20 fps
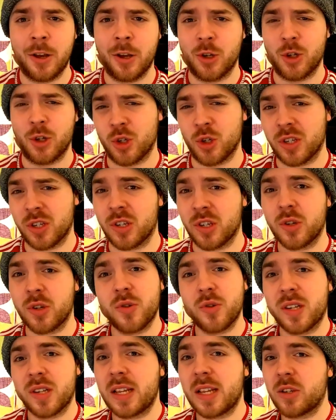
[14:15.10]
just
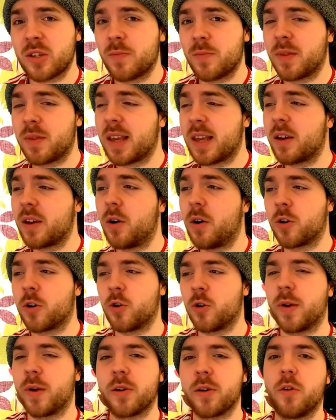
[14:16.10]
discussing something or
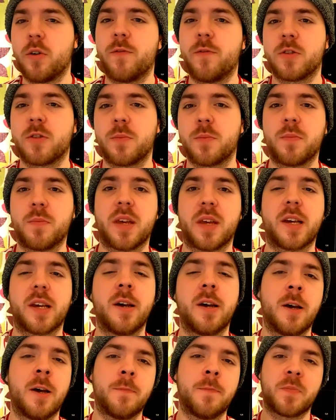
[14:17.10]
going over something
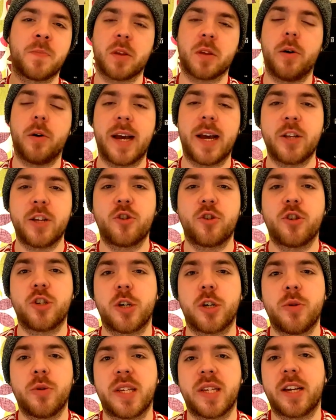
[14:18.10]
or
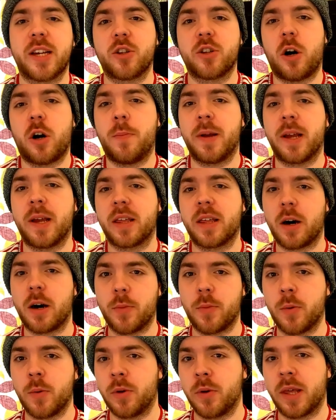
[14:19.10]
introducing a topic that
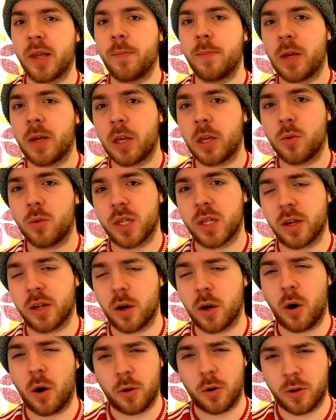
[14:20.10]
we will then be using
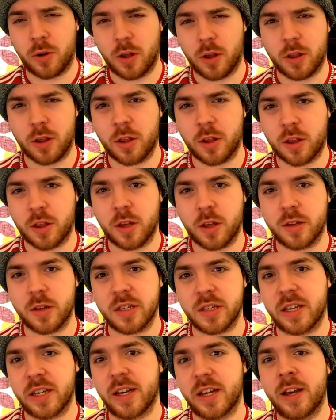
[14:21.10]
on the
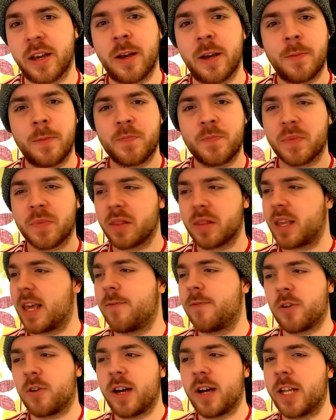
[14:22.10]
Thursday. If
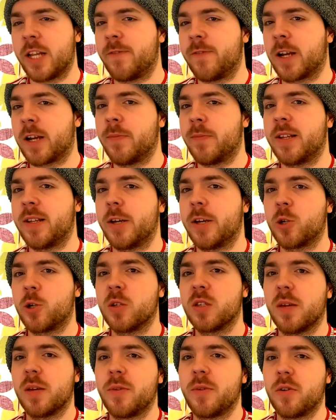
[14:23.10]
you've got any recommendations,
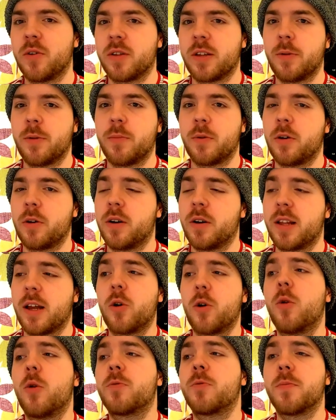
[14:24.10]
let me know down below, and I
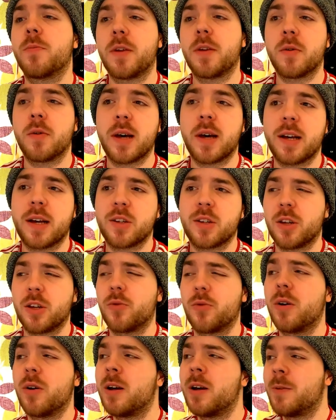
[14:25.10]
hope some of you guys
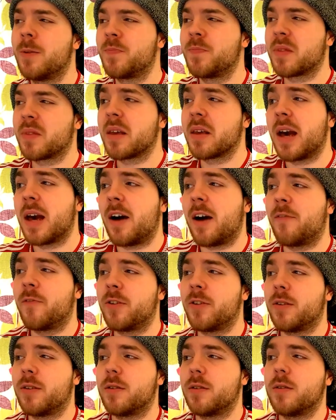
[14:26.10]
who
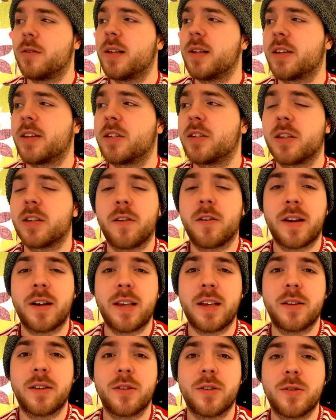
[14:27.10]
haven't
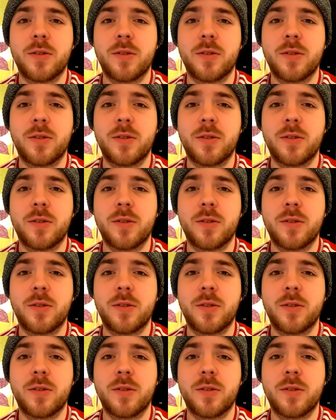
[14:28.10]
necessarily